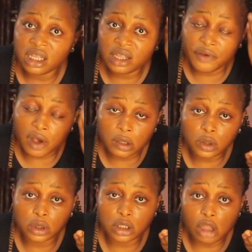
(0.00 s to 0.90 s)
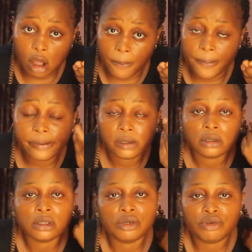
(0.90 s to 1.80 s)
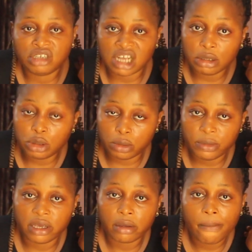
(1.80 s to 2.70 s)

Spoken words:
it difficult to stop, reach out to me.